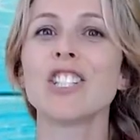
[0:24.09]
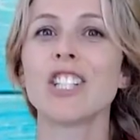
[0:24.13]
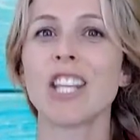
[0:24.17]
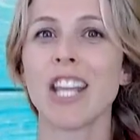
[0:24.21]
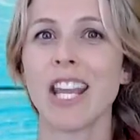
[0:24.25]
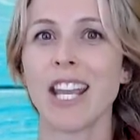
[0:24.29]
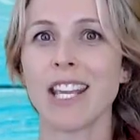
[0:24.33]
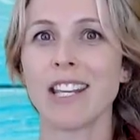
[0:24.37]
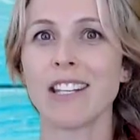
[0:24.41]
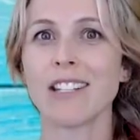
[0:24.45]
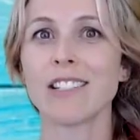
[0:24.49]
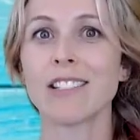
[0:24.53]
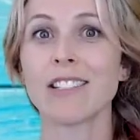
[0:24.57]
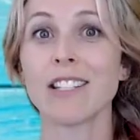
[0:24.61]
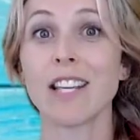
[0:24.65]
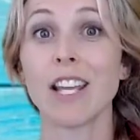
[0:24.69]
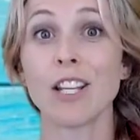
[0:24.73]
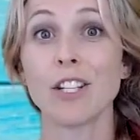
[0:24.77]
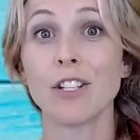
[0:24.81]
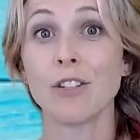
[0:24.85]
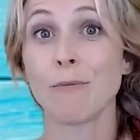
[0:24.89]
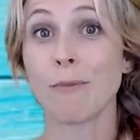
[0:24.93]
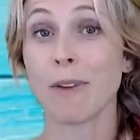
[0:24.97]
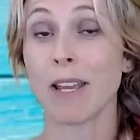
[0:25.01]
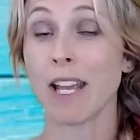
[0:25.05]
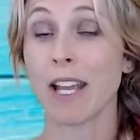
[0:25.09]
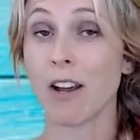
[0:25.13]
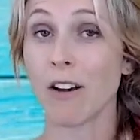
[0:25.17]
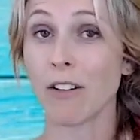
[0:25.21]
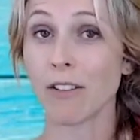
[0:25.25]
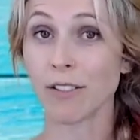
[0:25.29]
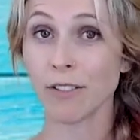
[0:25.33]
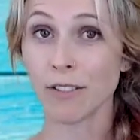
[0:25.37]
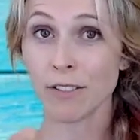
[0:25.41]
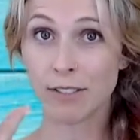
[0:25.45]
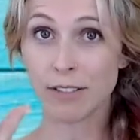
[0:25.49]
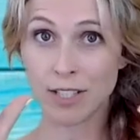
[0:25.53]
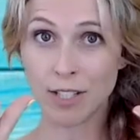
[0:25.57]
Change. And you may
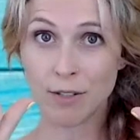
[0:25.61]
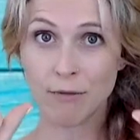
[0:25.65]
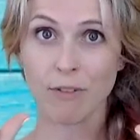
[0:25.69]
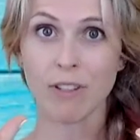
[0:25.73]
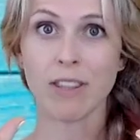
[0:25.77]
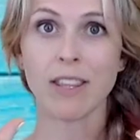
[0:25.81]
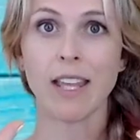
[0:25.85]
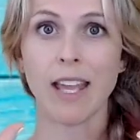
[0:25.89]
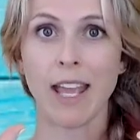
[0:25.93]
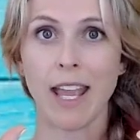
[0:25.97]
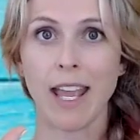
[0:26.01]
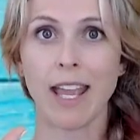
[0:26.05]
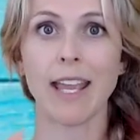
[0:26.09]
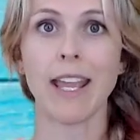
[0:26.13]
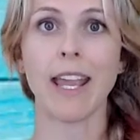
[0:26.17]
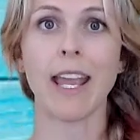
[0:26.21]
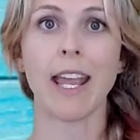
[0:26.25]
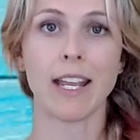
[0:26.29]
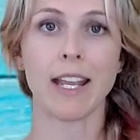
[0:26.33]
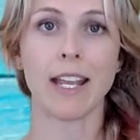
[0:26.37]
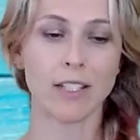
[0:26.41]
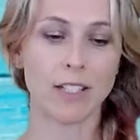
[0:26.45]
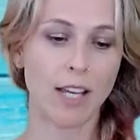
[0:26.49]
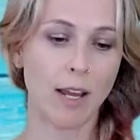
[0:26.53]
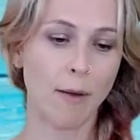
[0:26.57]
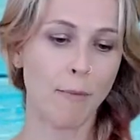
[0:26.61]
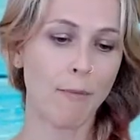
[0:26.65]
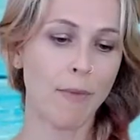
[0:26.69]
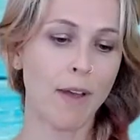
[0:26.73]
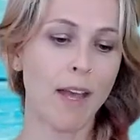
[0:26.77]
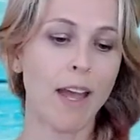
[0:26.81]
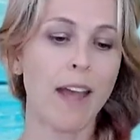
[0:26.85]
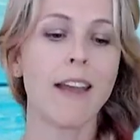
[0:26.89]
also see with the A hand shape.